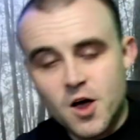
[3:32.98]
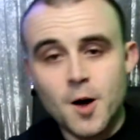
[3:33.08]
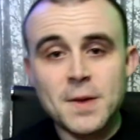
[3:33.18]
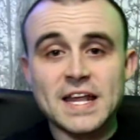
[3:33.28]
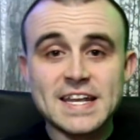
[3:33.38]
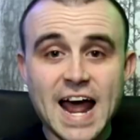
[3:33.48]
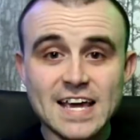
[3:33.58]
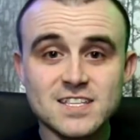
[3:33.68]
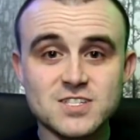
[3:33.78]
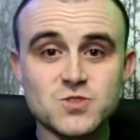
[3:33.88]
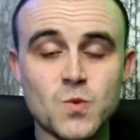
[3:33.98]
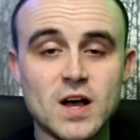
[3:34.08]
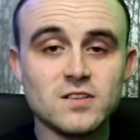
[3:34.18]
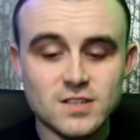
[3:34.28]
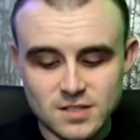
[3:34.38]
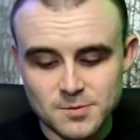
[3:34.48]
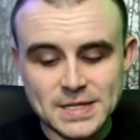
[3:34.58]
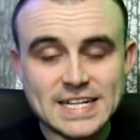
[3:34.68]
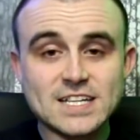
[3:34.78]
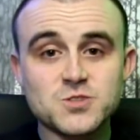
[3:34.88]
I met Nate as well. There'll be
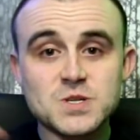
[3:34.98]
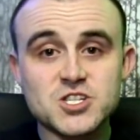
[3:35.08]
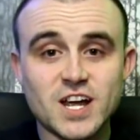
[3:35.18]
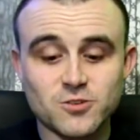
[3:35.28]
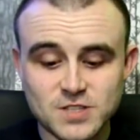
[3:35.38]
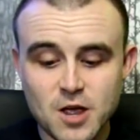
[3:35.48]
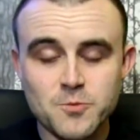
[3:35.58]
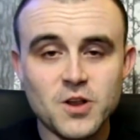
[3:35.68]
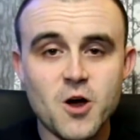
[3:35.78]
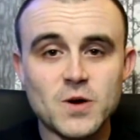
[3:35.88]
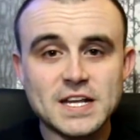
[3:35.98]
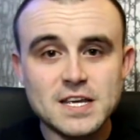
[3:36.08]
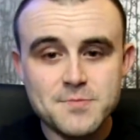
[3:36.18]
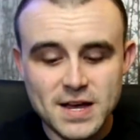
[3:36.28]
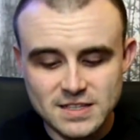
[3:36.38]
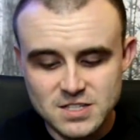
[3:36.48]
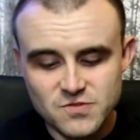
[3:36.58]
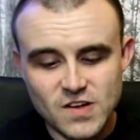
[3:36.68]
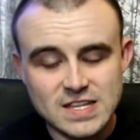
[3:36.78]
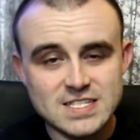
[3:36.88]
a link to his channel down below, and he made this
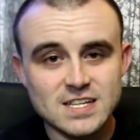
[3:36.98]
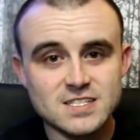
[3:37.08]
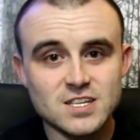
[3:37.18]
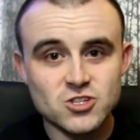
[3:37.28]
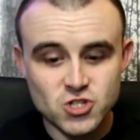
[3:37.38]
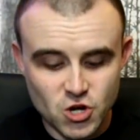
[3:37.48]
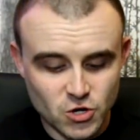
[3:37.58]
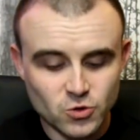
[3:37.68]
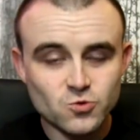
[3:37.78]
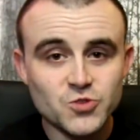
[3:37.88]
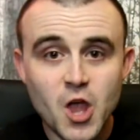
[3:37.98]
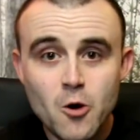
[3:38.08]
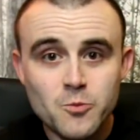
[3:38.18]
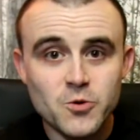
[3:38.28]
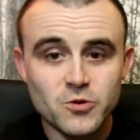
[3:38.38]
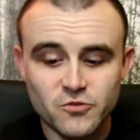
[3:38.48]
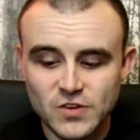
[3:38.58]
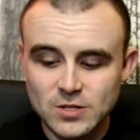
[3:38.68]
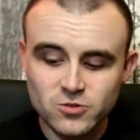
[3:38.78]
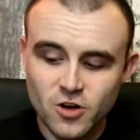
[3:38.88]
fantastic journal, notebook,
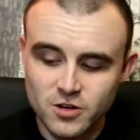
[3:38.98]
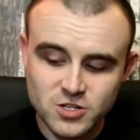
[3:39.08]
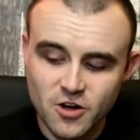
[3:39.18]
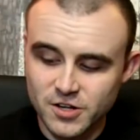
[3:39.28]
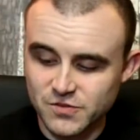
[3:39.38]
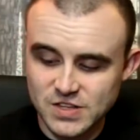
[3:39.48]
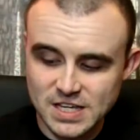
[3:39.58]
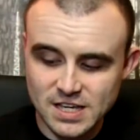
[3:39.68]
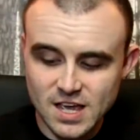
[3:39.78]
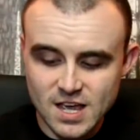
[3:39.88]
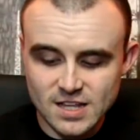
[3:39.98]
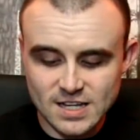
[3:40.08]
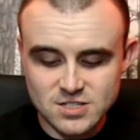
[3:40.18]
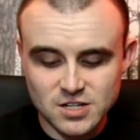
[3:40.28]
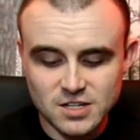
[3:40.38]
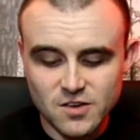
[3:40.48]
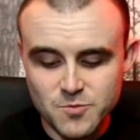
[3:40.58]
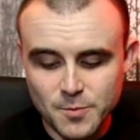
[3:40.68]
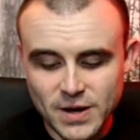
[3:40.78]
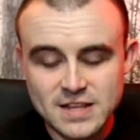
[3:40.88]
field guide kind of thing. That's going to give me
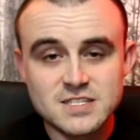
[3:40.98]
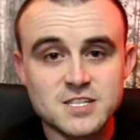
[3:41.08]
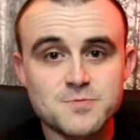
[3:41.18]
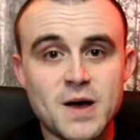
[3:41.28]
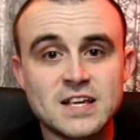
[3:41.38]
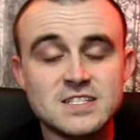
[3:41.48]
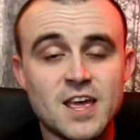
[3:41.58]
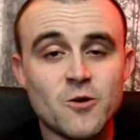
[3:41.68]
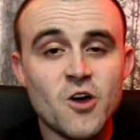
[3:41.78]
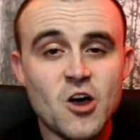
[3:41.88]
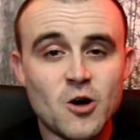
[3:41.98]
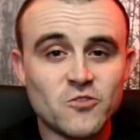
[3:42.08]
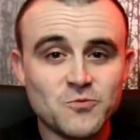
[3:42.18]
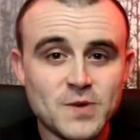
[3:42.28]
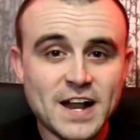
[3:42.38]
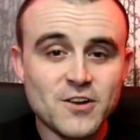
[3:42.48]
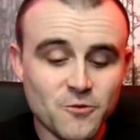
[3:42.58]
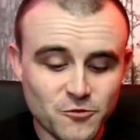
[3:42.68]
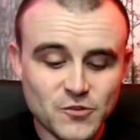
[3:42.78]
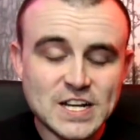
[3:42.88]
plenty of space now. I'm planning on
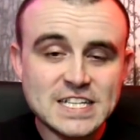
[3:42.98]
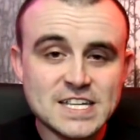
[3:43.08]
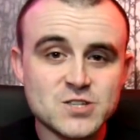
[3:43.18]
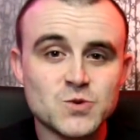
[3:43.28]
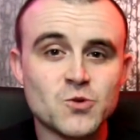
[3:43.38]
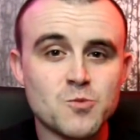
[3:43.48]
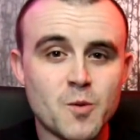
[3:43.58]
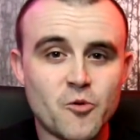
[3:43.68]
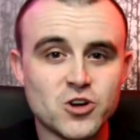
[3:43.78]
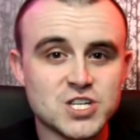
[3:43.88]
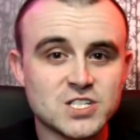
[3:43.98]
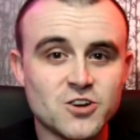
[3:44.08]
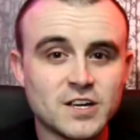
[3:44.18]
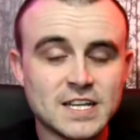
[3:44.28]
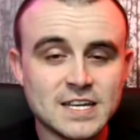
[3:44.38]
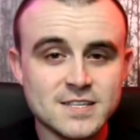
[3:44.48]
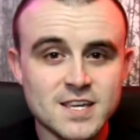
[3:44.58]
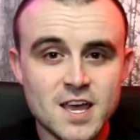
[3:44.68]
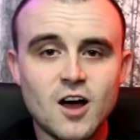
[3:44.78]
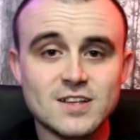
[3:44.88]
filling this with all my project ideas.
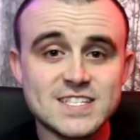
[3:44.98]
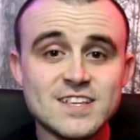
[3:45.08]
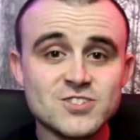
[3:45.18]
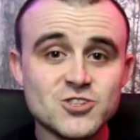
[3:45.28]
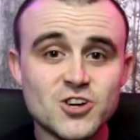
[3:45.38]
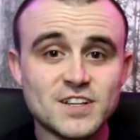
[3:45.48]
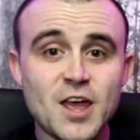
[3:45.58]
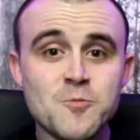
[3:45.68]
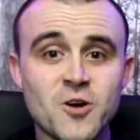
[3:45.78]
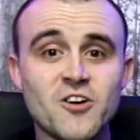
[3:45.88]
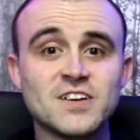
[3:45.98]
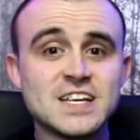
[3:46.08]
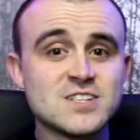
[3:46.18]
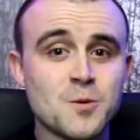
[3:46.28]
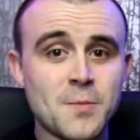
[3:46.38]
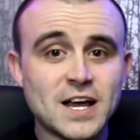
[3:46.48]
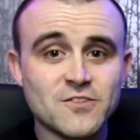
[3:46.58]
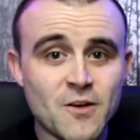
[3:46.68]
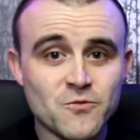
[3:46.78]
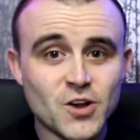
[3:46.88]
I tend to jot down my ideas on back
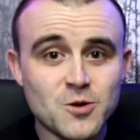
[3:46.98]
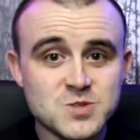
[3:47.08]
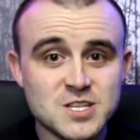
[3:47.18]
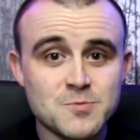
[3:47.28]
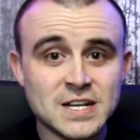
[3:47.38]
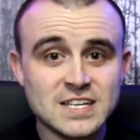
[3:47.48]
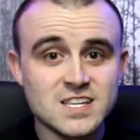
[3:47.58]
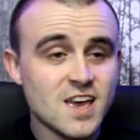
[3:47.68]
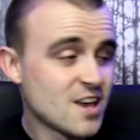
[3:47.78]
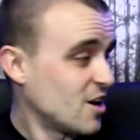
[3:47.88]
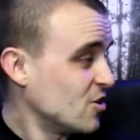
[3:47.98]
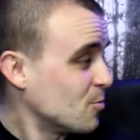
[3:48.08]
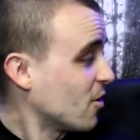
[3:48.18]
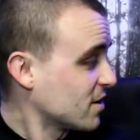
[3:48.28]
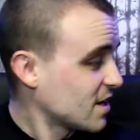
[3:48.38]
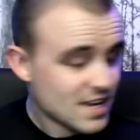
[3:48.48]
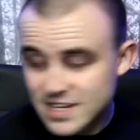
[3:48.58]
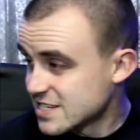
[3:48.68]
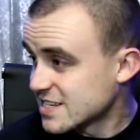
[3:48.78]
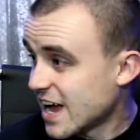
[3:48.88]
of envelopes at the minute, and I'm like
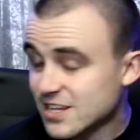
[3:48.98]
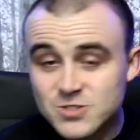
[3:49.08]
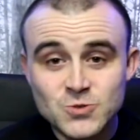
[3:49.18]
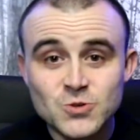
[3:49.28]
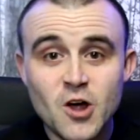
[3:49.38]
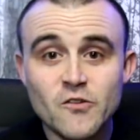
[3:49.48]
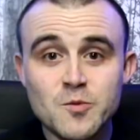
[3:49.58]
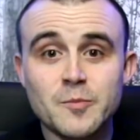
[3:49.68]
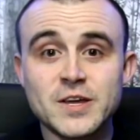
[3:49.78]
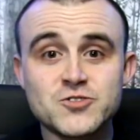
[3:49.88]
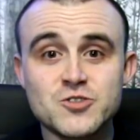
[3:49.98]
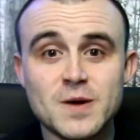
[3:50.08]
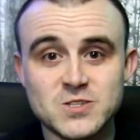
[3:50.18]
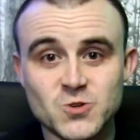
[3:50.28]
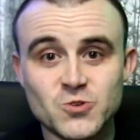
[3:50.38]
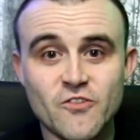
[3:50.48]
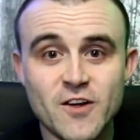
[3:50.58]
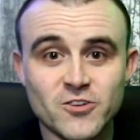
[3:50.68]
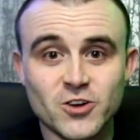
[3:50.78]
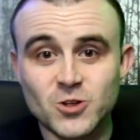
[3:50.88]
scattered all over my bedroom as I look
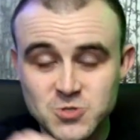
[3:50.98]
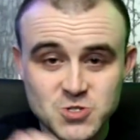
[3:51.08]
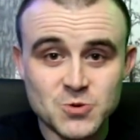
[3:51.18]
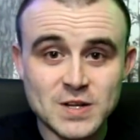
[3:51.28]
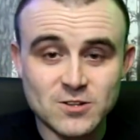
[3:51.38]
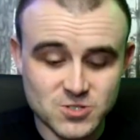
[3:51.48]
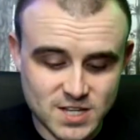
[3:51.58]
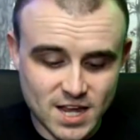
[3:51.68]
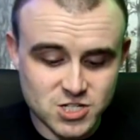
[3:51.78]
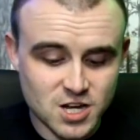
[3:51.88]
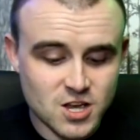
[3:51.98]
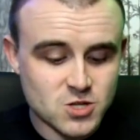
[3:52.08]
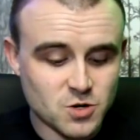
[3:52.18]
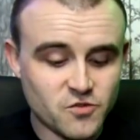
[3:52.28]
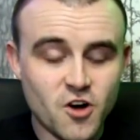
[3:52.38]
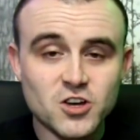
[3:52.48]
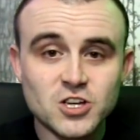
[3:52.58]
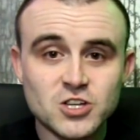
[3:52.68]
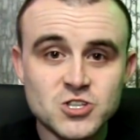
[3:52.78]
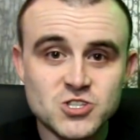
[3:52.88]
around, like I'll just do a little sketch. So if I can
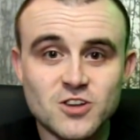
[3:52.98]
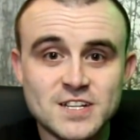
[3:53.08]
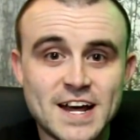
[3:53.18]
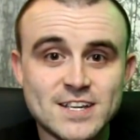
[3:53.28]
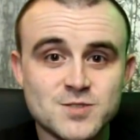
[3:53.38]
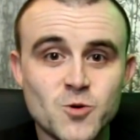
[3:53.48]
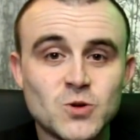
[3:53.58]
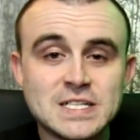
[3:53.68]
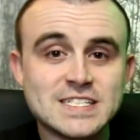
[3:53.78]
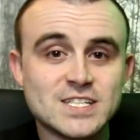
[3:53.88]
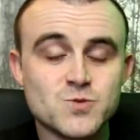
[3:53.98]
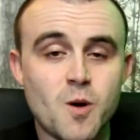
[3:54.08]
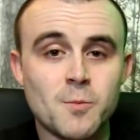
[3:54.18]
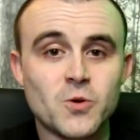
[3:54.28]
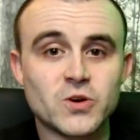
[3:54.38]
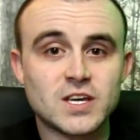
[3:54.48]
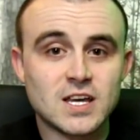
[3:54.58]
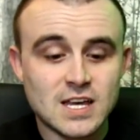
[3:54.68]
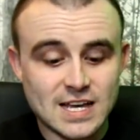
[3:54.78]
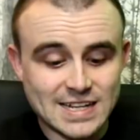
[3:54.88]
consolidate them all into this one book,
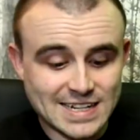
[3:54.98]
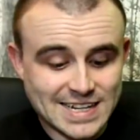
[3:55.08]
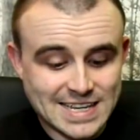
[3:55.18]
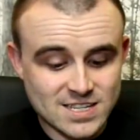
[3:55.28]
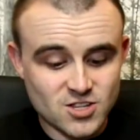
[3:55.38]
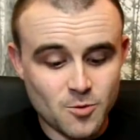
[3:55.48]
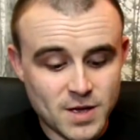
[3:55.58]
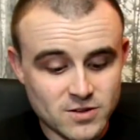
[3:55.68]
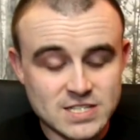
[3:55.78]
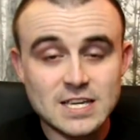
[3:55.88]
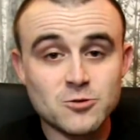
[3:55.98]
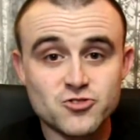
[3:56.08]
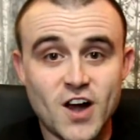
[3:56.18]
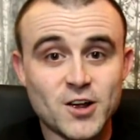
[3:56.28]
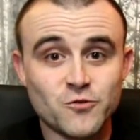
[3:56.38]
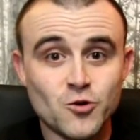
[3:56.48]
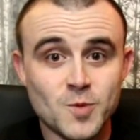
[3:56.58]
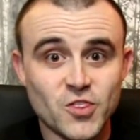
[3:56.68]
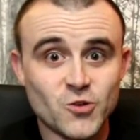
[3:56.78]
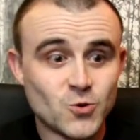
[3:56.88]
at least I'll be able to keep track of all
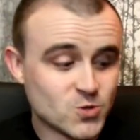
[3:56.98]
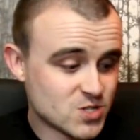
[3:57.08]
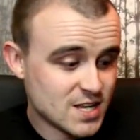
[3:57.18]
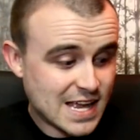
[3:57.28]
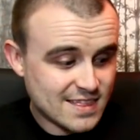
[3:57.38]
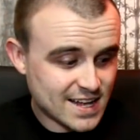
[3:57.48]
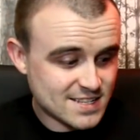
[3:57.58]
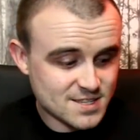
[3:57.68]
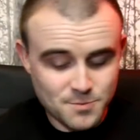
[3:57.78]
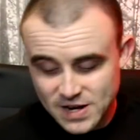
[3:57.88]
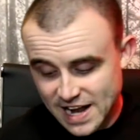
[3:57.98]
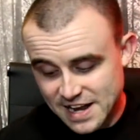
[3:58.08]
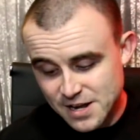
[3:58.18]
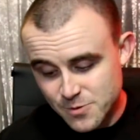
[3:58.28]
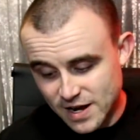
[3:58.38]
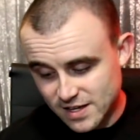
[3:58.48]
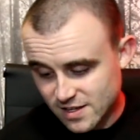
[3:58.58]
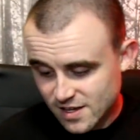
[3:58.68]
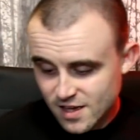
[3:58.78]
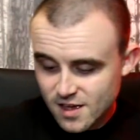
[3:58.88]
my thoughts. That's the plan anyway.
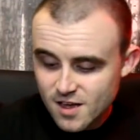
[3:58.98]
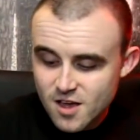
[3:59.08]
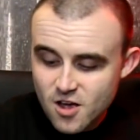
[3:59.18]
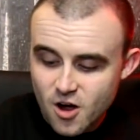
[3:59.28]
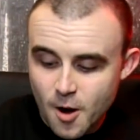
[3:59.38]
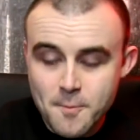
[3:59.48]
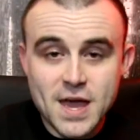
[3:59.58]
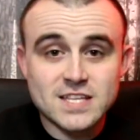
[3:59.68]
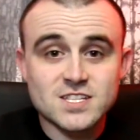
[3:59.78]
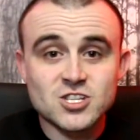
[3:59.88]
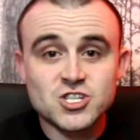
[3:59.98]
I met